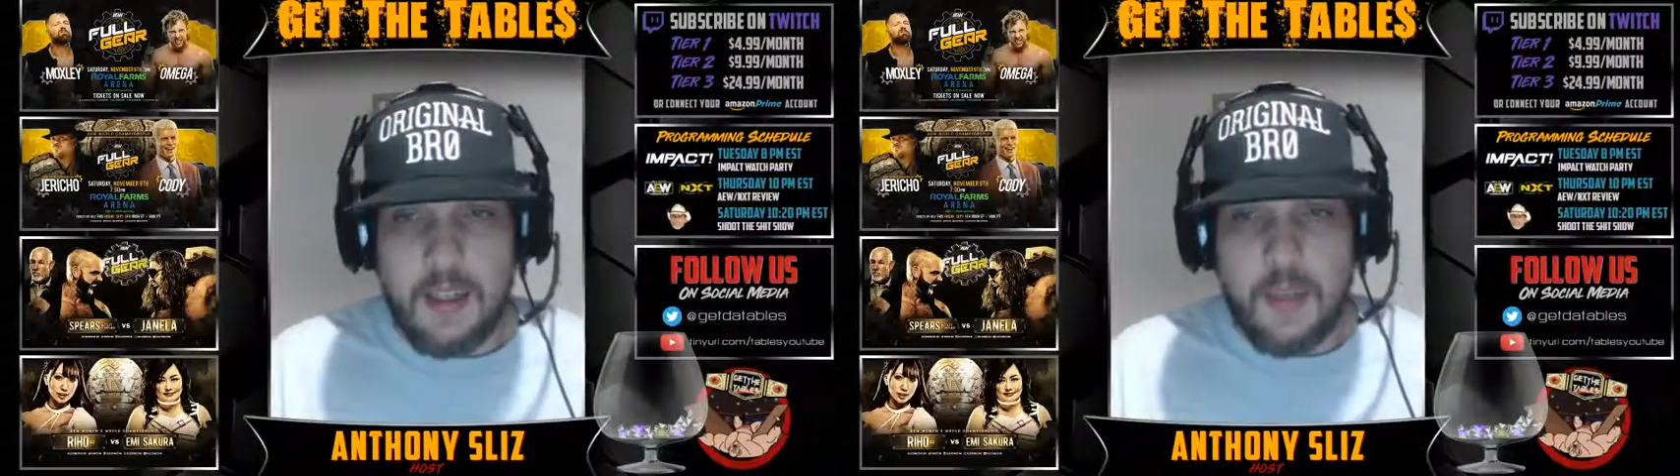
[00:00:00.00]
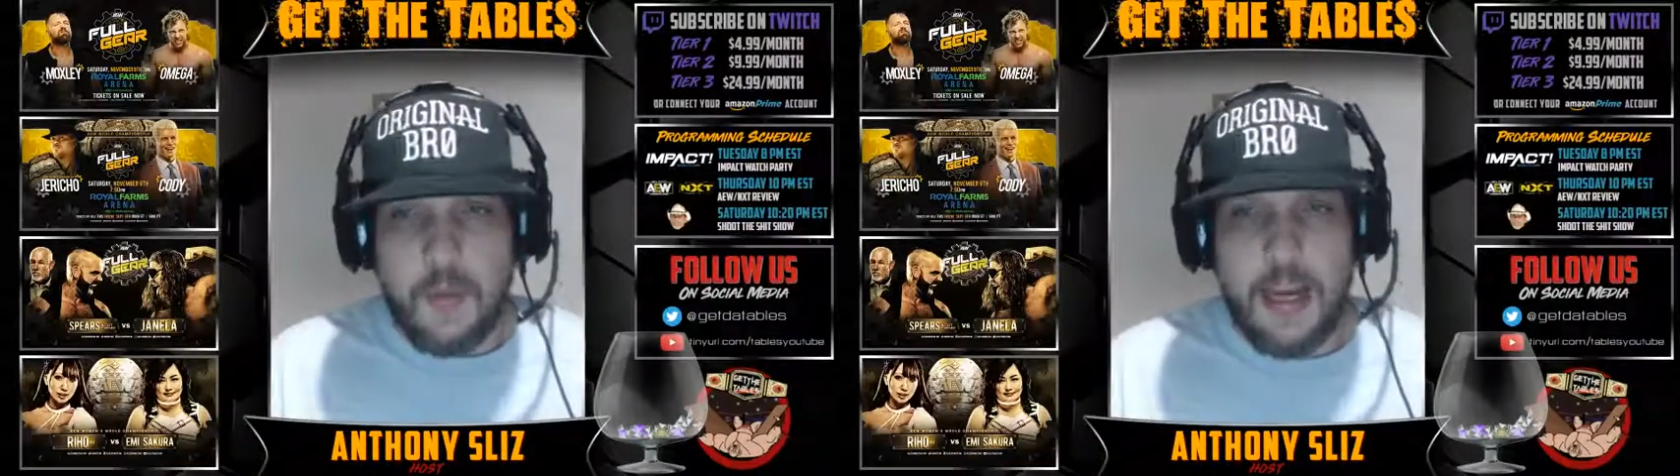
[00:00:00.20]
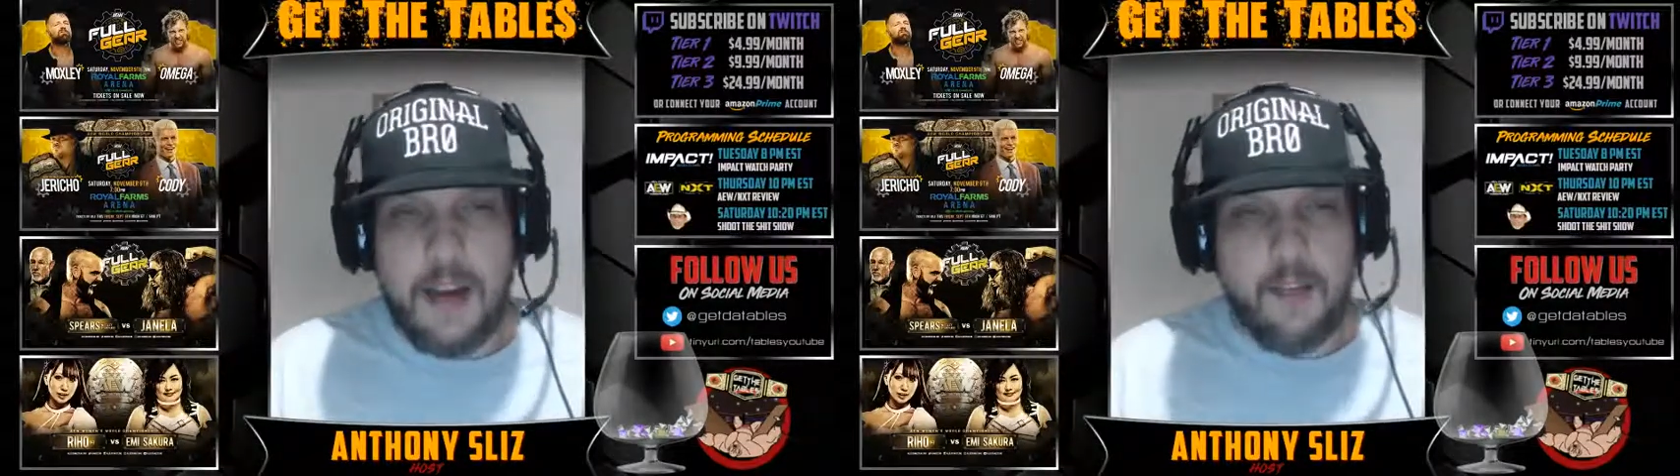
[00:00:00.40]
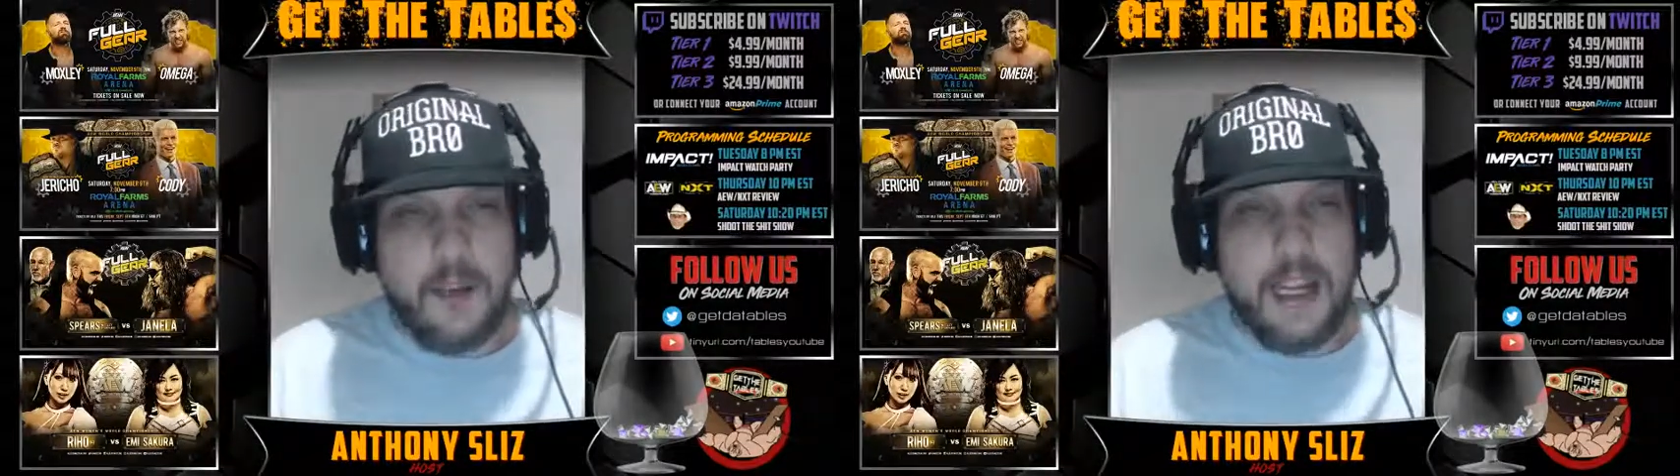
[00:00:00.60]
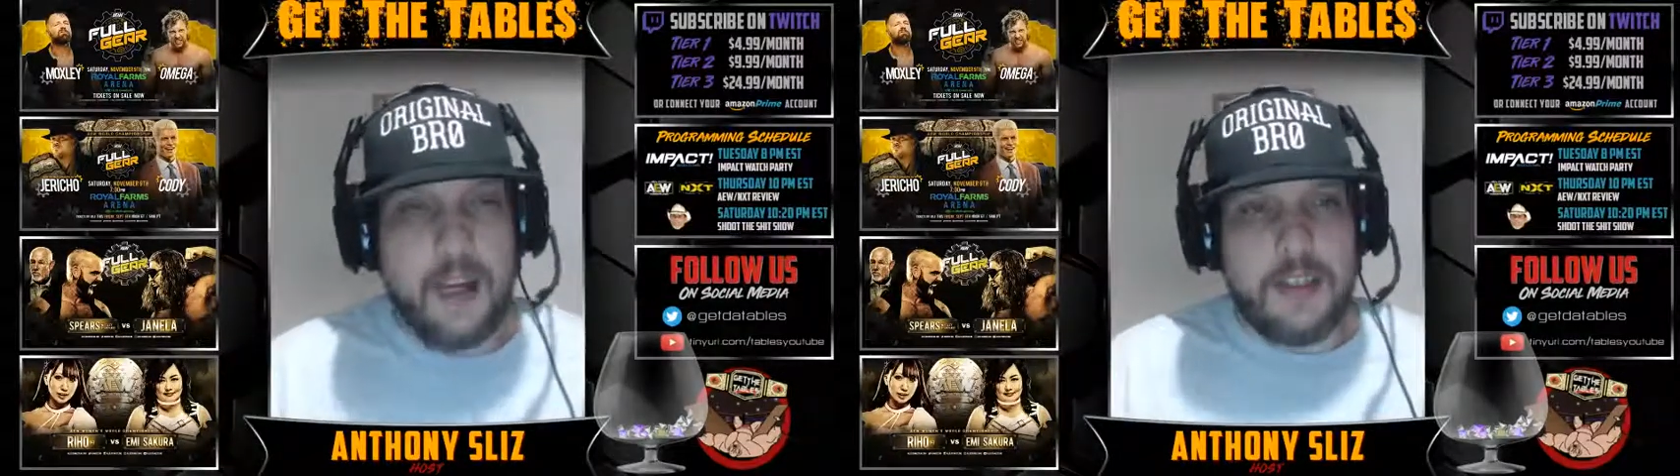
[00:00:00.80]
We have
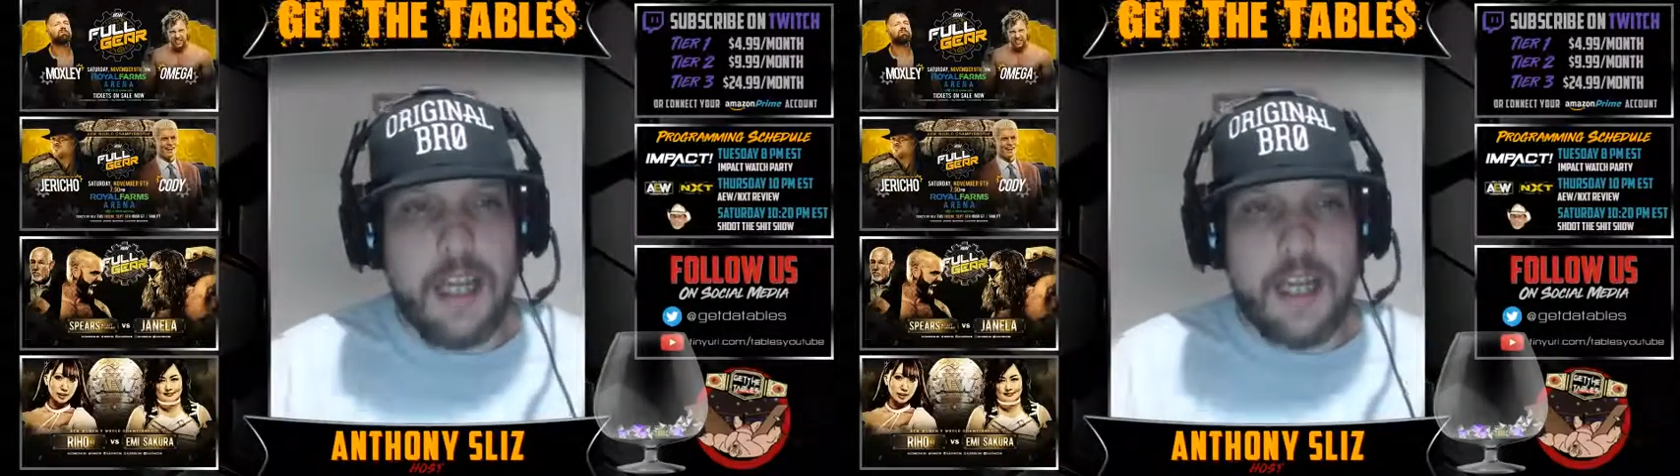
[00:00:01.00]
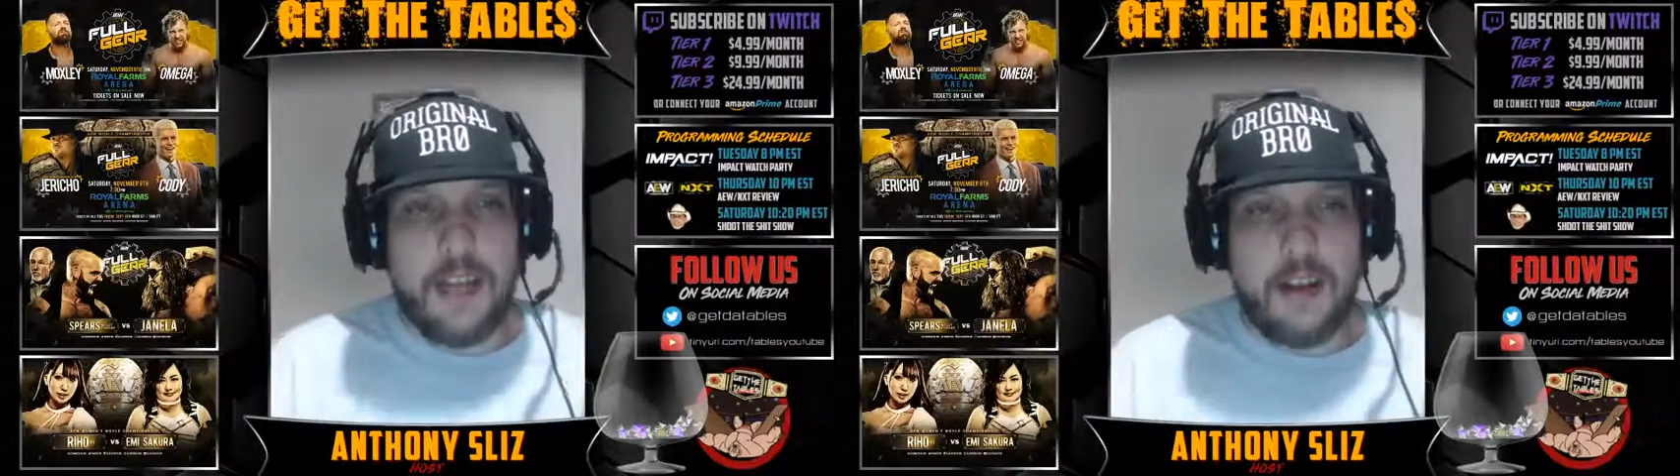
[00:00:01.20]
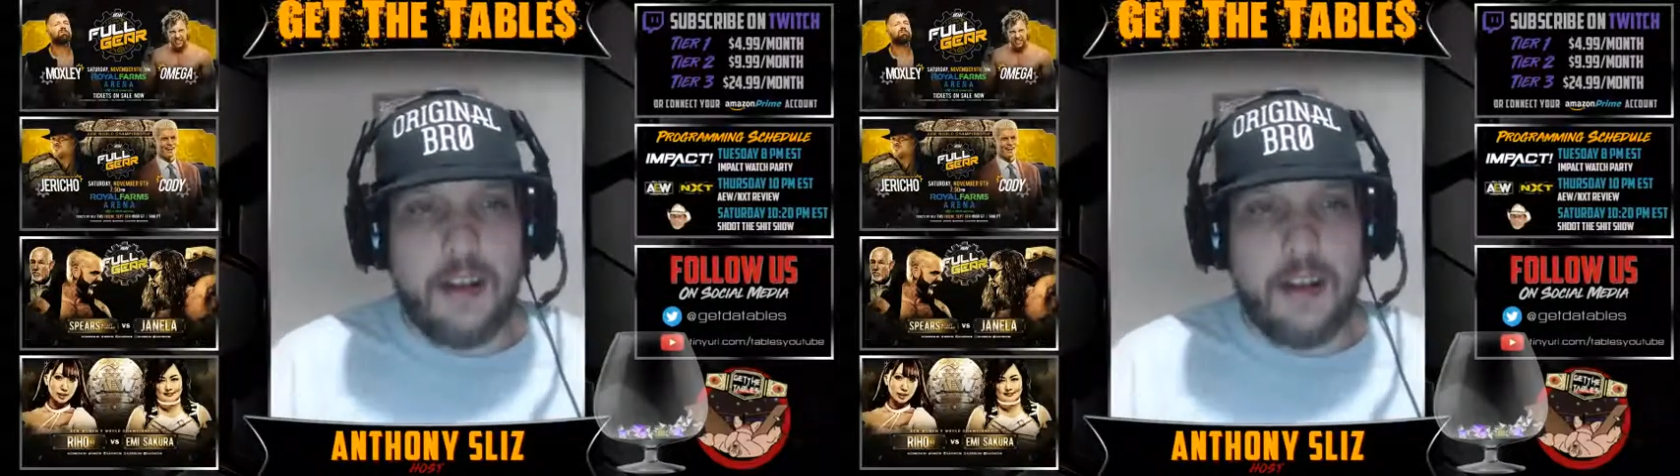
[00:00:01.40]
Rio taking